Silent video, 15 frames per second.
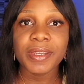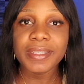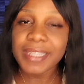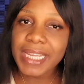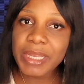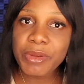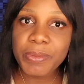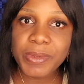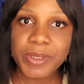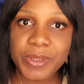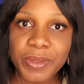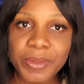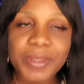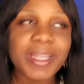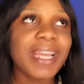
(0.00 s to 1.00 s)
Then he will be
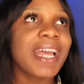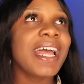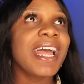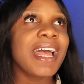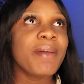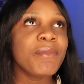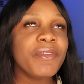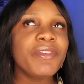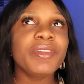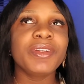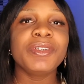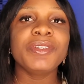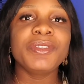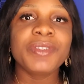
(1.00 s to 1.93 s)
sued. Moving on